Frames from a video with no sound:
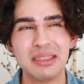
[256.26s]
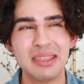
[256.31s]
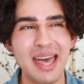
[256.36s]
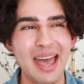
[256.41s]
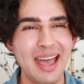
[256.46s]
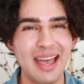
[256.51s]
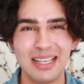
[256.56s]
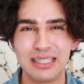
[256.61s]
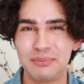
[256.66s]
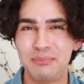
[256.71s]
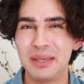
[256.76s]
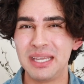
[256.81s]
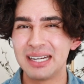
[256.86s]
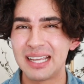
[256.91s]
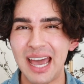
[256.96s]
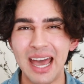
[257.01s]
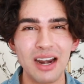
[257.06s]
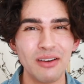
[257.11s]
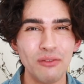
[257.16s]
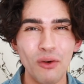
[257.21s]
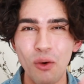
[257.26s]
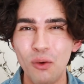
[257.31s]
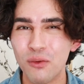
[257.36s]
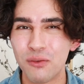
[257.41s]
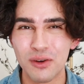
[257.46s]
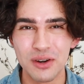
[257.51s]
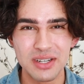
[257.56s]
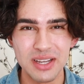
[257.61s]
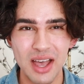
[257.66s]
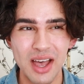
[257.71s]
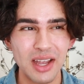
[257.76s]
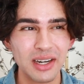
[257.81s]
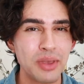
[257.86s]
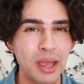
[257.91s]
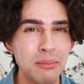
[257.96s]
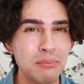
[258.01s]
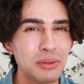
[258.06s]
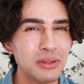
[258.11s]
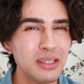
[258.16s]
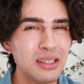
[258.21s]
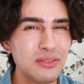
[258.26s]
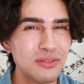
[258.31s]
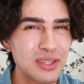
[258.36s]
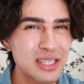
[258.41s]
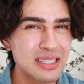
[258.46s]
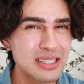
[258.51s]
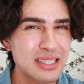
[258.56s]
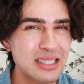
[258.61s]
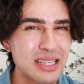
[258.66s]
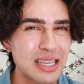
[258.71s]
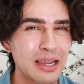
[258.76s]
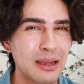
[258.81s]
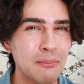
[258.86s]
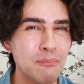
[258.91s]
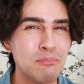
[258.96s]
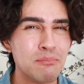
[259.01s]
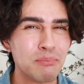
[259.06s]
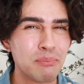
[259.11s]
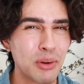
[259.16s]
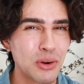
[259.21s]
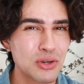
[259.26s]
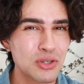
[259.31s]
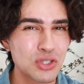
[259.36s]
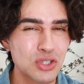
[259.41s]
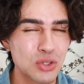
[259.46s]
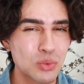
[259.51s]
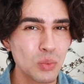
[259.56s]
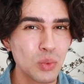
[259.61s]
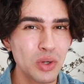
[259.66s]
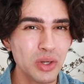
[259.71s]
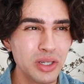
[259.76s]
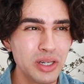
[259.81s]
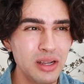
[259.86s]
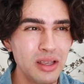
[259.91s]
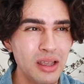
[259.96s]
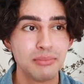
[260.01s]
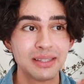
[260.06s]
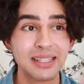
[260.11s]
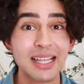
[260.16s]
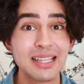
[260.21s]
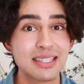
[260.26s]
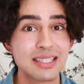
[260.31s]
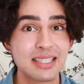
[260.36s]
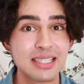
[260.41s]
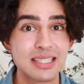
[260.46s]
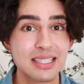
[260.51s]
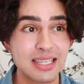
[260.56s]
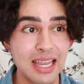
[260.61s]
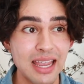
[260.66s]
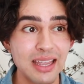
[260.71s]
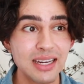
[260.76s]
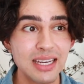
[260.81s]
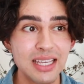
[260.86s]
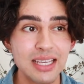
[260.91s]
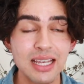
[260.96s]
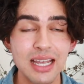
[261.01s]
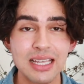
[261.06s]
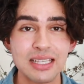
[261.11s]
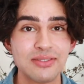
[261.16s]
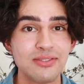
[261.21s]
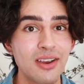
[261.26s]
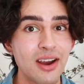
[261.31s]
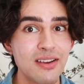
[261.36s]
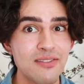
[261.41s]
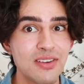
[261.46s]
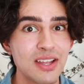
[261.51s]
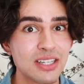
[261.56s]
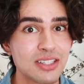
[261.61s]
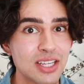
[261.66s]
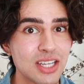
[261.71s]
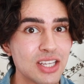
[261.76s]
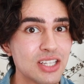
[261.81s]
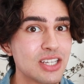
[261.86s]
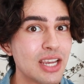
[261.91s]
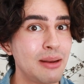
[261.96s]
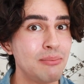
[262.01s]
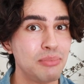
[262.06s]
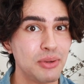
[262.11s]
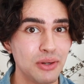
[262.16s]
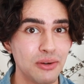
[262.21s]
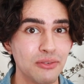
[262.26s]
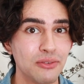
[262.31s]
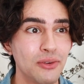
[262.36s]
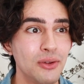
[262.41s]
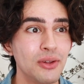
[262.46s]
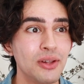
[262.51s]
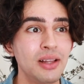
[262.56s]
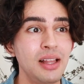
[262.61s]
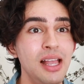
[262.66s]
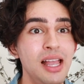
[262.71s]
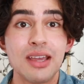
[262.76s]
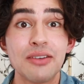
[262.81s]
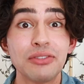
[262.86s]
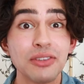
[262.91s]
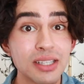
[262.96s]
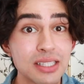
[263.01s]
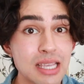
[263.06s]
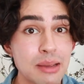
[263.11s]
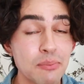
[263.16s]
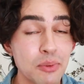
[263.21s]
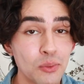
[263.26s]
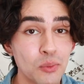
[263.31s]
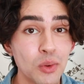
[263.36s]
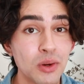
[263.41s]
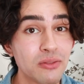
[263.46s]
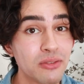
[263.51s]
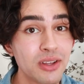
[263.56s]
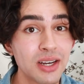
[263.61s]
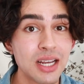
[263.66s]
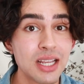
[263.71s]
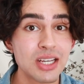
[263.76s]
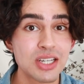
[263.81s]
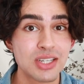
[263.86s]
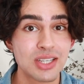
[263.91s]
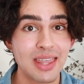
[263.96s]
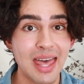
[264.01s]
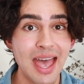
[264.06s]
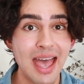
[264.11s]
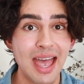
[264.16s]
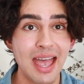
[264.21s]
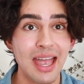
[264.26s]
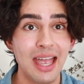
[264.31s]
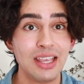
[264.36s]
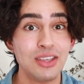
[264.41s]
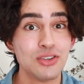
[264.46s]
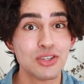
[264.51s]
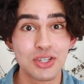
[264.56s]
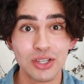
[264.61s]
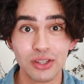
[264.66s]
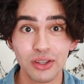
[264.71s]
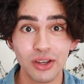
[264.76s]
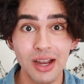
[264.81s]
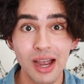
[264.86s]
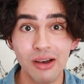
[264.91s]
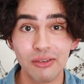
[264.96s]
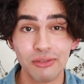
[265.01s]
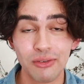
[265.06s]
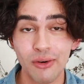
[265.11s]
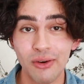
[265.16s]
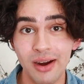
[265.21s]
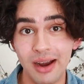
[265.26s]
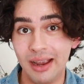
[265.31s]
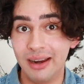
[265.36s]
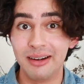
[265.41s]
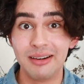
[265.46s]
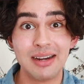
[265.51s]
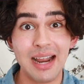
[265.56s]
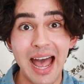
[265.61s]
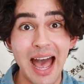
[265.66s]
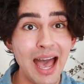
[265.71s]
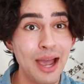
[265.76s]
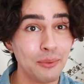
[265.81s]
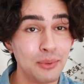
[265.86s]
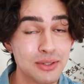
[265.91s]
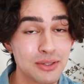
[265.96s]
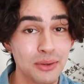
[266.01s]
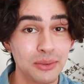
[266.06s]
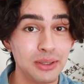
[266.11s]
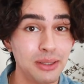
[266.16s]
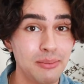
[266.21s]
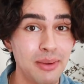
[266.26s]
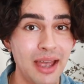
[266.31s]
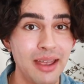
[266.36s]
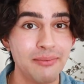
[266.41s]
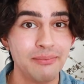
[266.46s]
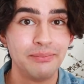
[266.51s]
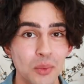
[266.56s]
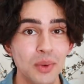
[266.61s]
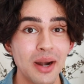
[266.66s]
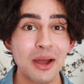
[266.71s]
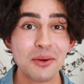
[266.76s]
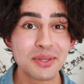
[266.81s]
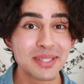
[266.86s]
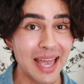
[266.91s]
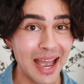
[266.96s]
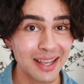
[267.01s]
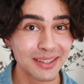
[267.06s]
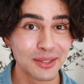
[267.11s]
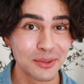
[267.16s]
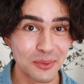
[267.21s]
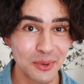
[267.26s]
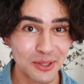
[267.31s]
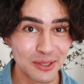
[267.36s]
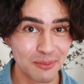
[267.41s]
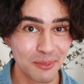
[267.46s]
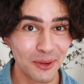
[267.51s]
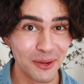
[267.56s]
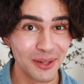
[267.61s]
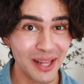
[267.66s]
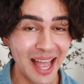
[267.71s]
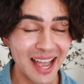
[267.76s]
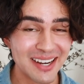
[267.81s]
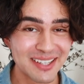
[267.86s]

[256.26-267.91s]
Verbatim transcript: that has been kind of overdone. I believe this is like a birch wood, but that staining is very vintage and beautiful. Definitely a type of wood finish that you should look out for and I would totally buy. When I was at the Rose Bowl, I